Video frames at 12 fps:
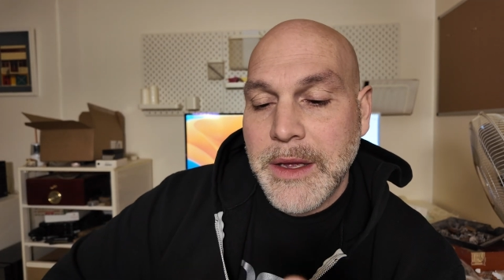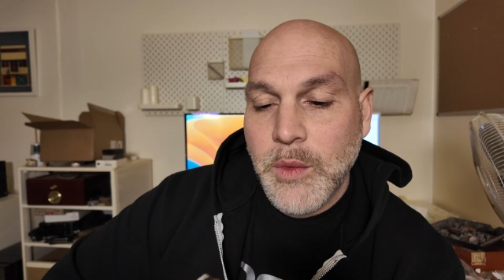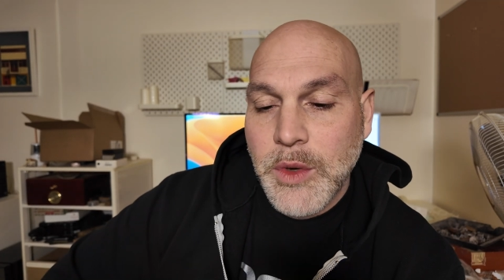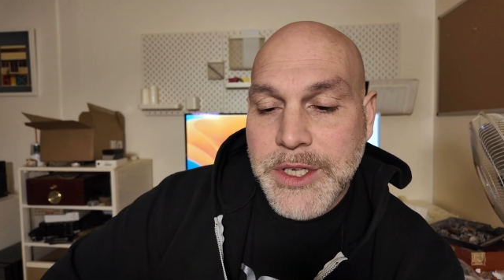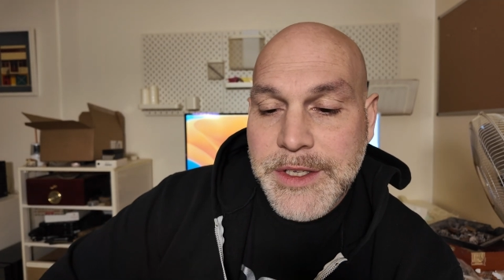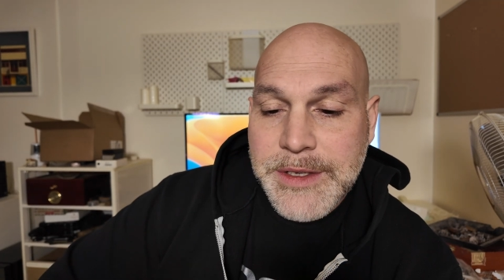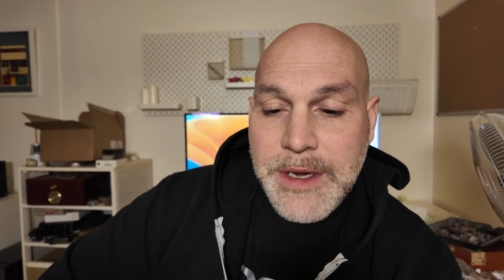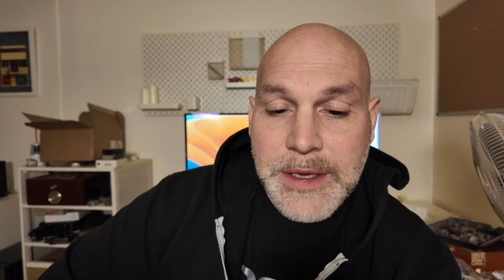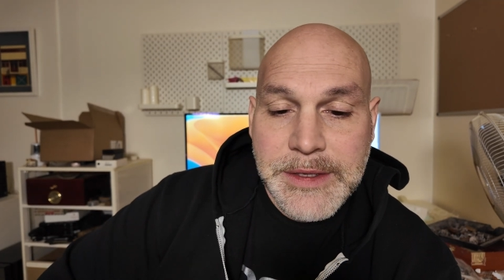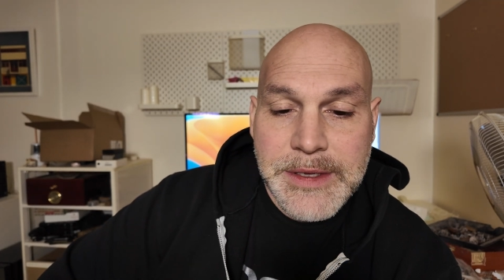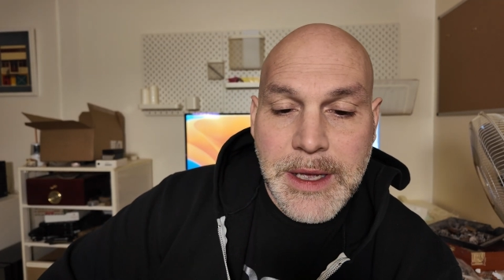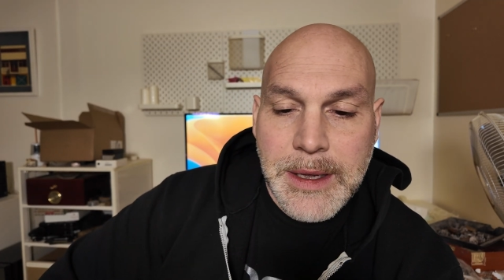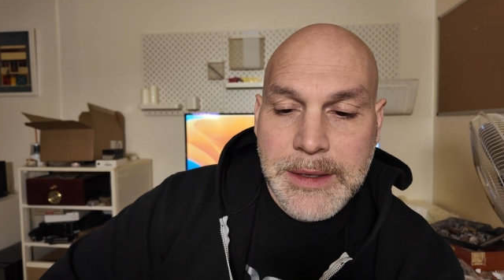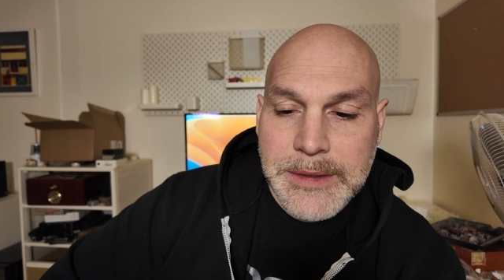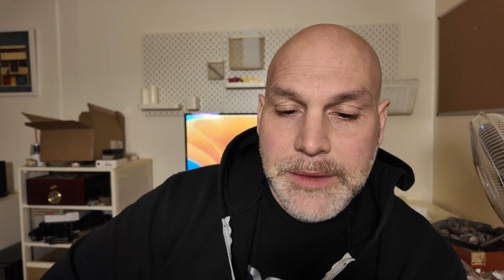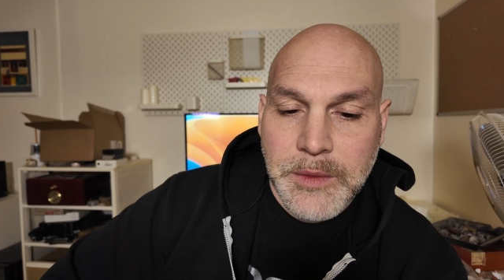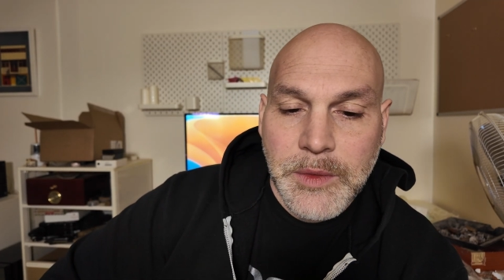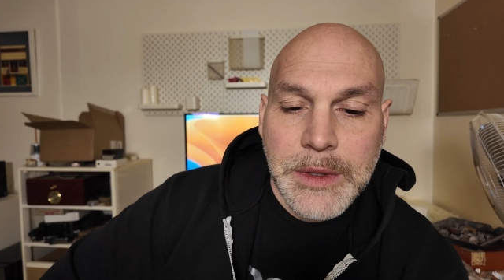which is a nice
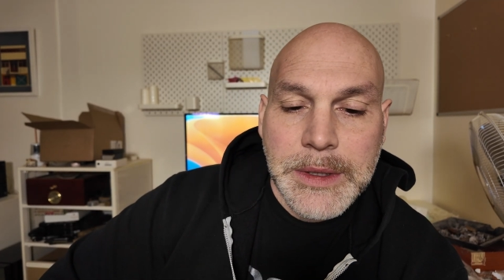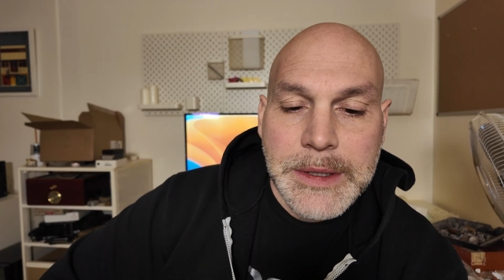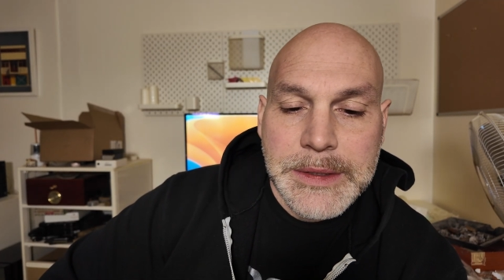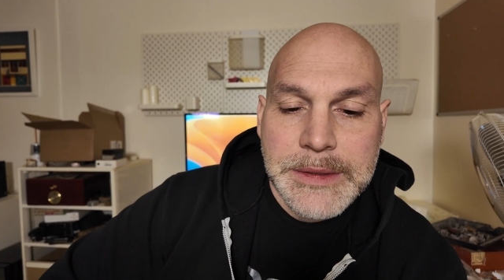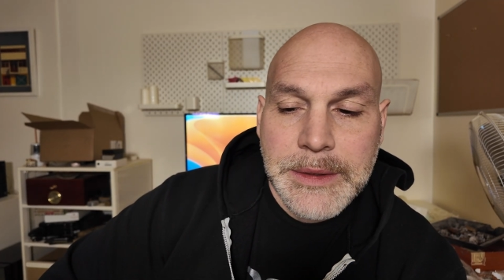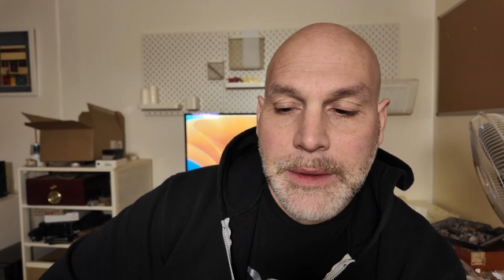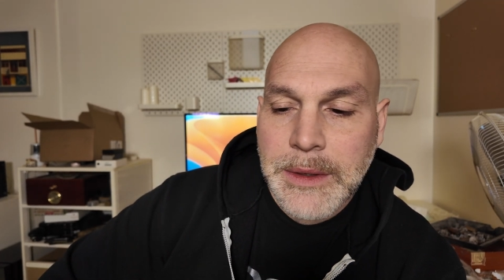size, really is.